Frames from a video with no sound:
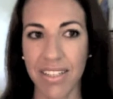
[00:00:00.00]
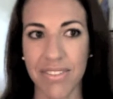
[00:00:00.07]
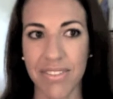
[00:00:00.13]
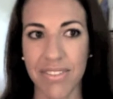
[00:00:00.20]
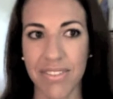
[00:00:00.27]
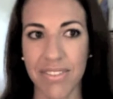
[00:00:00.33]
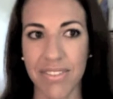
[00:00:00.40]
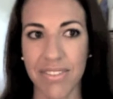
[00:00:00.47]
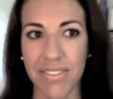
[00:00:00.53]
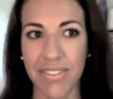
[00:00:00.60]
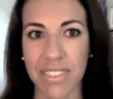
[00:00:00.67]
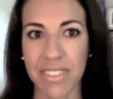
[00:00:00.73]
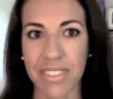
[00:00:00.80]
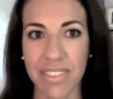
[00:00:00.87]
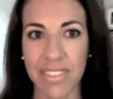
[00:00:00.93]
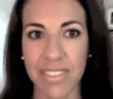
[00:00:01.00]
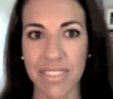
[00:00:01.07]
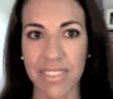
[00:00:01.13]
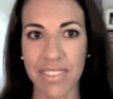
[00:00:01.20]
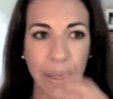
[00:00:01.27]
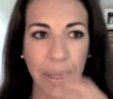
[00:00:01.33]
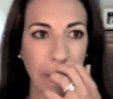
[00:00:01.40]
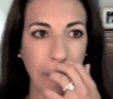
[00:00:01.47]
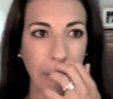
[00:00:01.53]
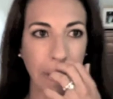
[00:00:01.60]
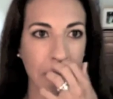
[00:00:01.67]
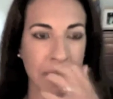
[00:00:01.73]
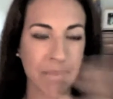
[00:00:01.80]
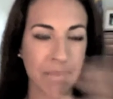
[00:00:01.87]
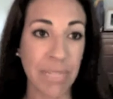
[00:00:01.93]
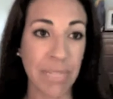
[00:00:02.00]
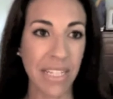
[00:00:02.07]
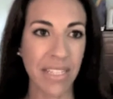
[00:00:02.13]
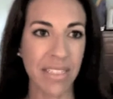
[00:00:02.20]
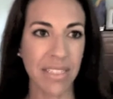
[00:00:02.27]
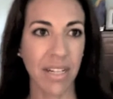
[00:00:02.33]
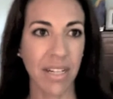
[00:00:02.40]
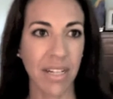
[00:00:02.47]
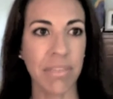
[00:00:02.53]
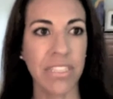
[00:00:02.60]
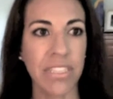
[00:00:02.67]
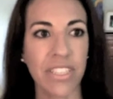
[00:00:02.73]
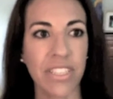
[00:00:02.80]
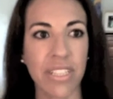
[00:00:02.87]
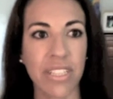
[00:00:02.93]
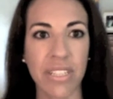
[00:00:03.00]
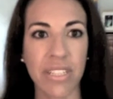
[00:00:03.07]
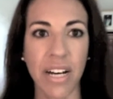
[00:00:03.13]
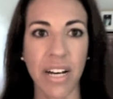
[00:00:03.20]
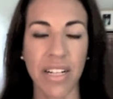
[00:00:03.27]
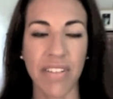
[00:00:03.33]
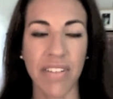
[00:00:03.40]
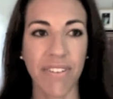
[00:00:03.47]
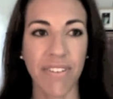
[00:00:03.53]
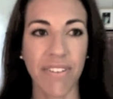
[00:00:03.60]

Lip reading: for this being to come into your life.